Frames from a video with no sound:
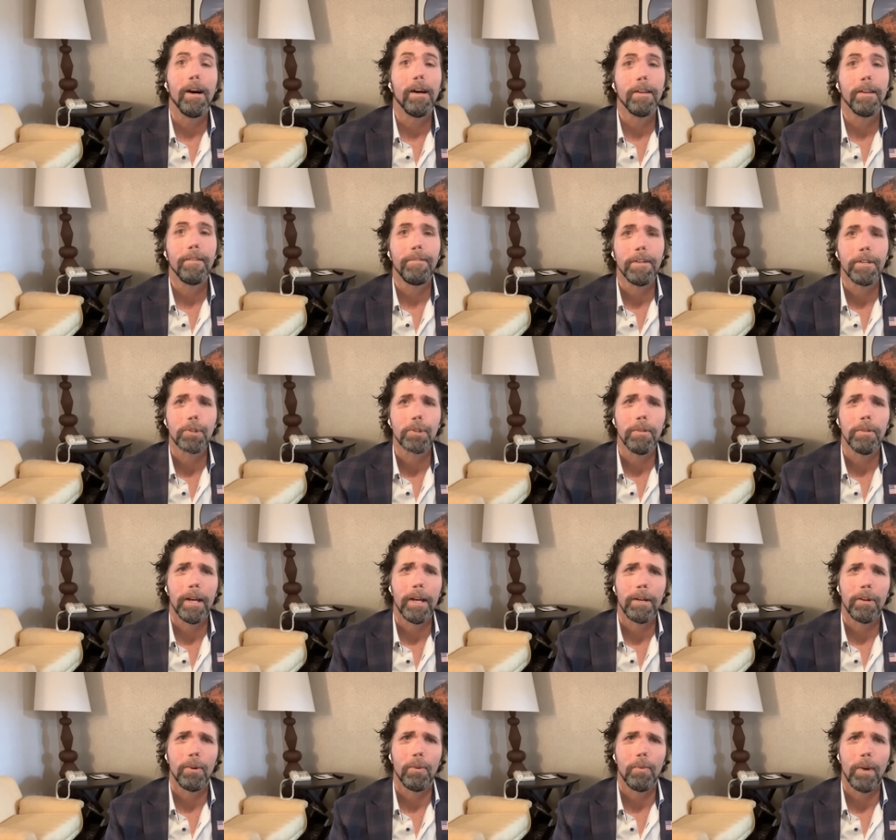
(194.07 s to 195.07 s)
unofficial
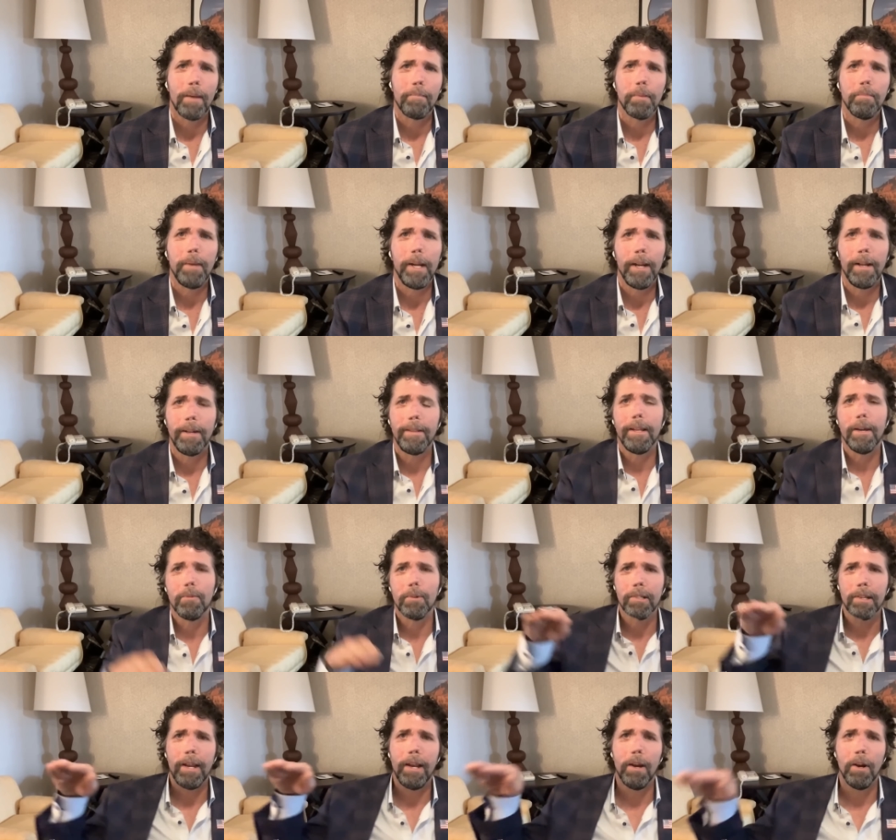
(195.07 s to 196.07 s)
letter of reprimand that
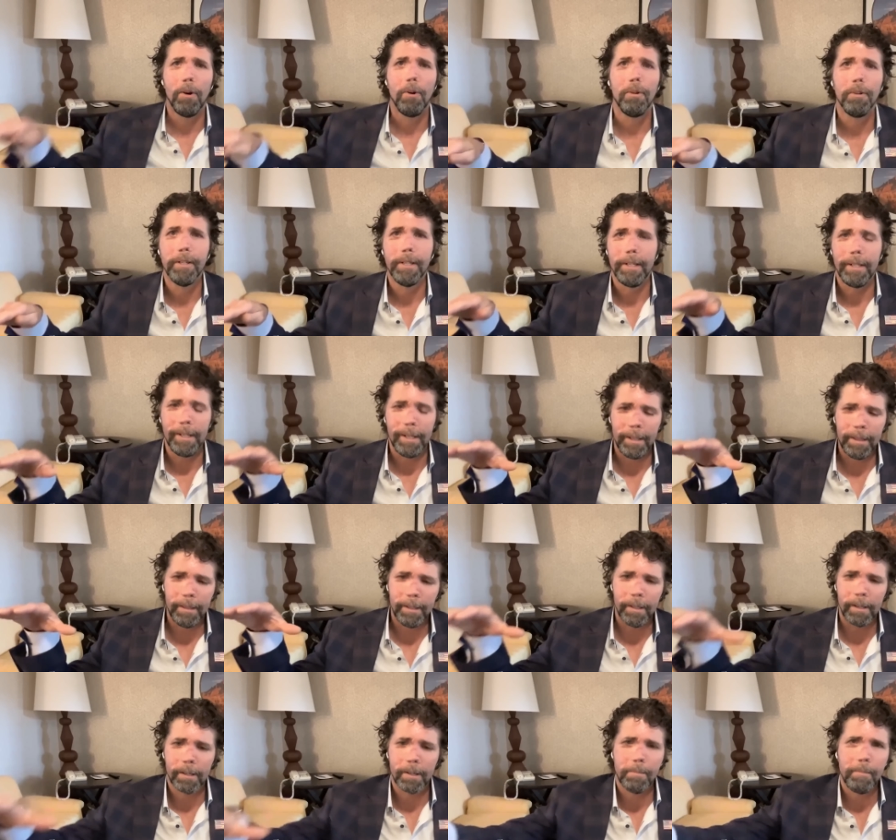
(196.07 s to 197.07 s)
was held in
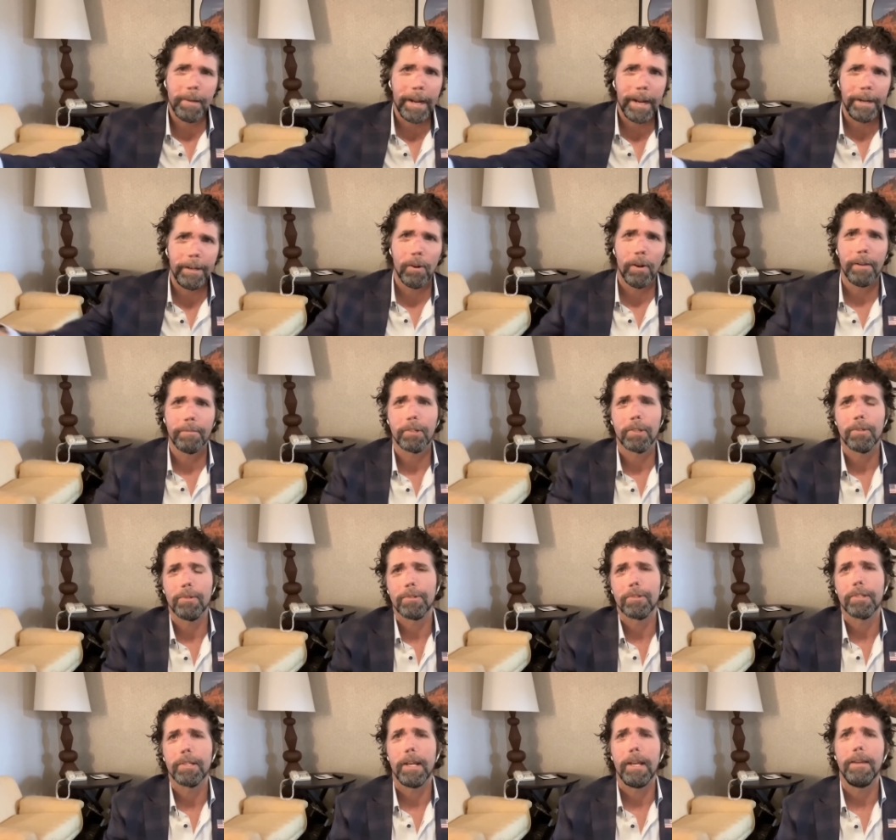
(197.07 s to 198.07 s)
the commanding
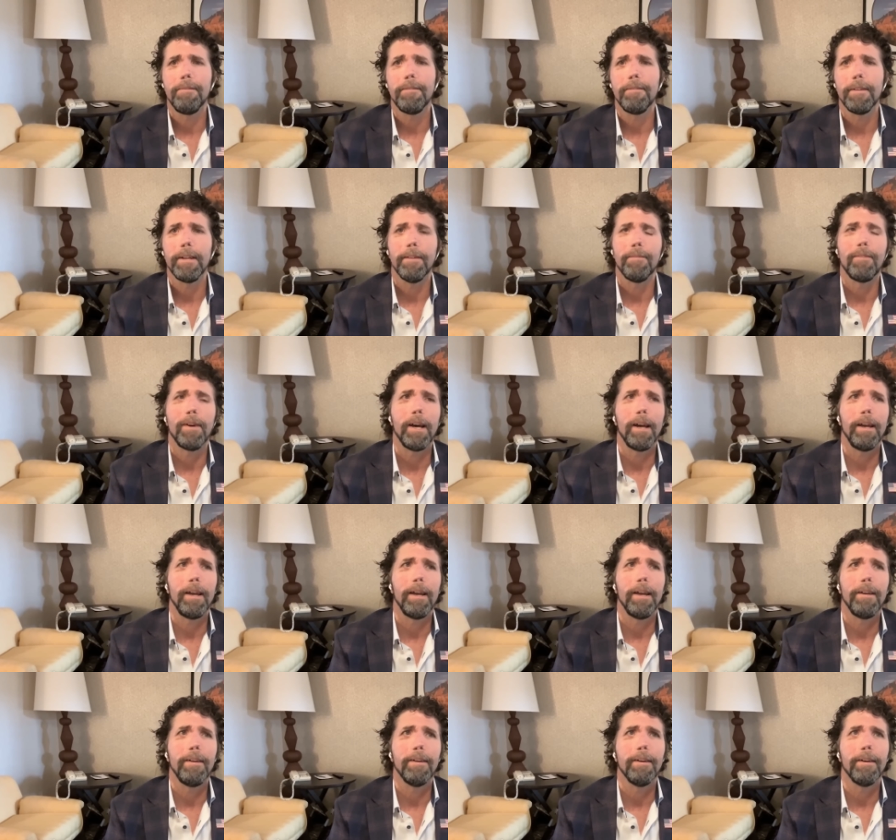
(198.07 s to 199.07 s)
officer's safe. And if I
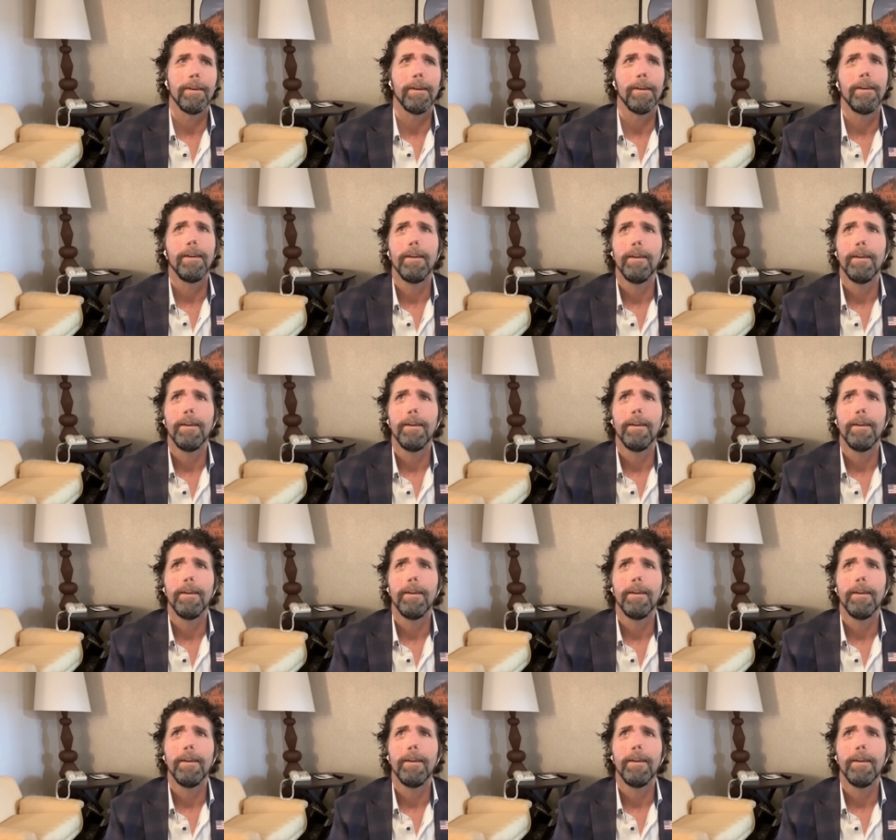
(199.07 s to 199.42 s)
had uh,